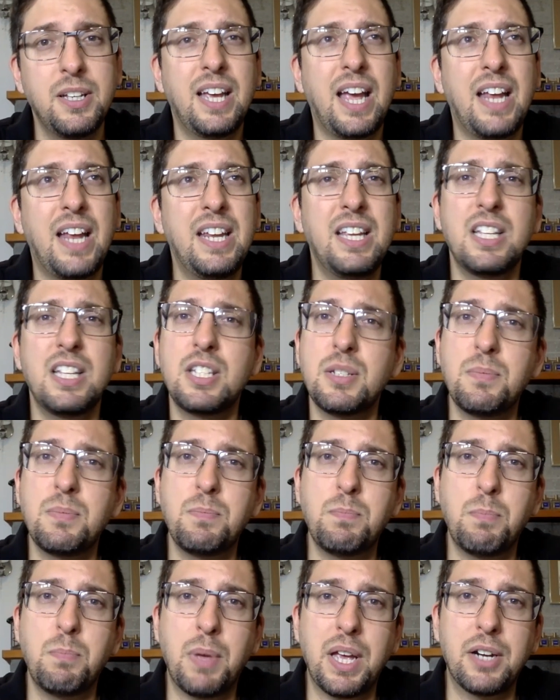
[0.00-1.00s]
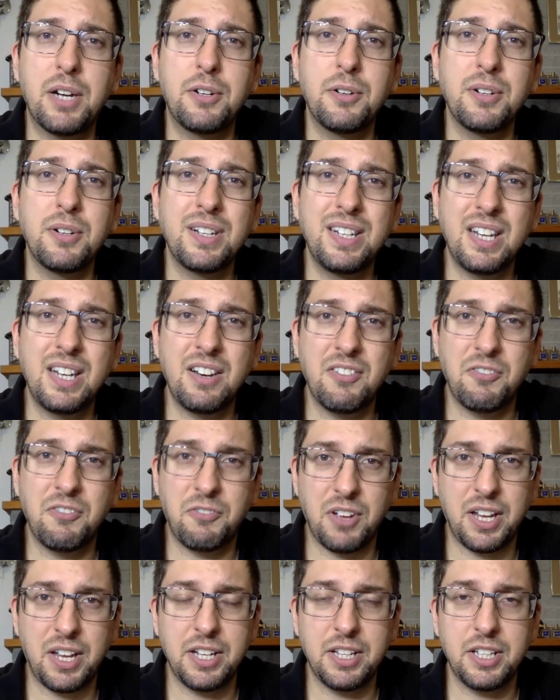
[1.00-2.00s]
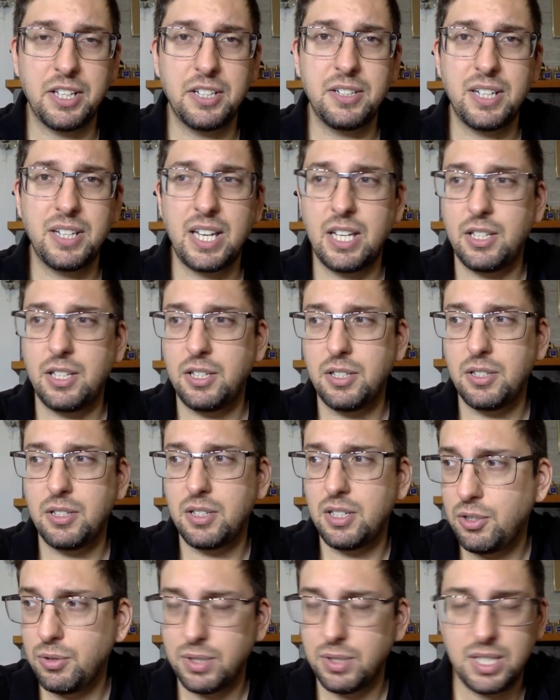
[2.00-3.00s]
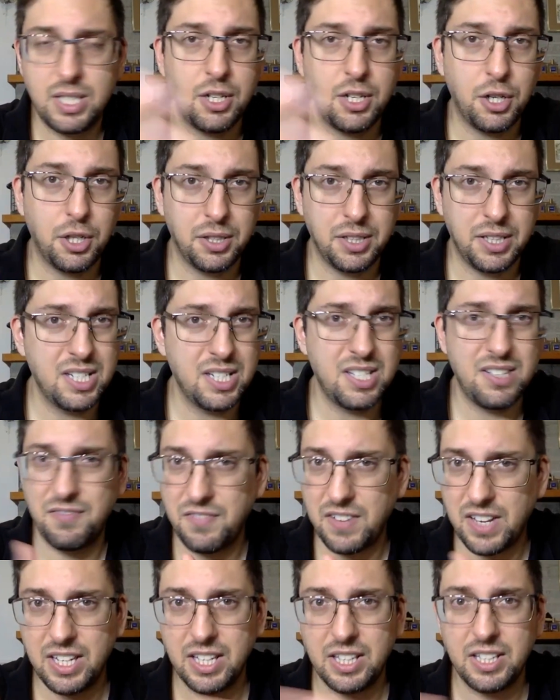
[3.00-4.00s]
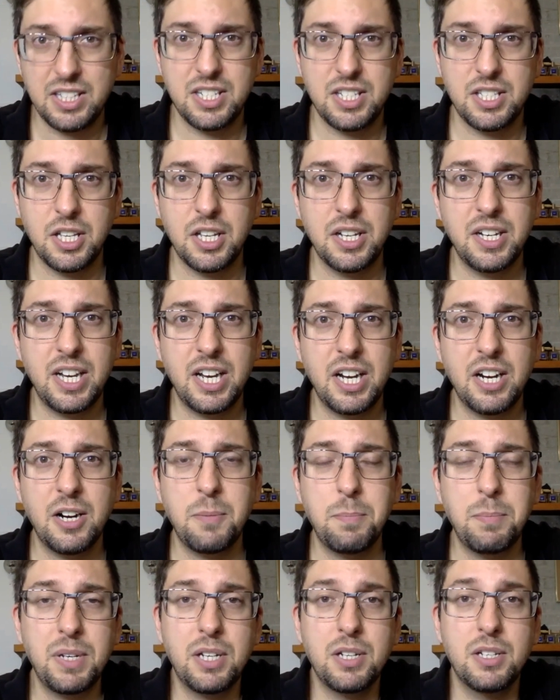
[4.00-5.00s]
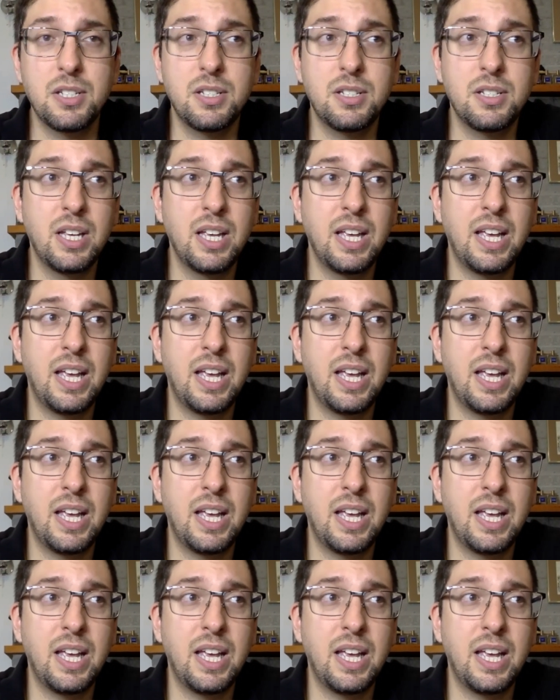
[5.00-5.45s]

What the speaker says: I think it's better than vanilla, and you'll see on the list vanilla is not there because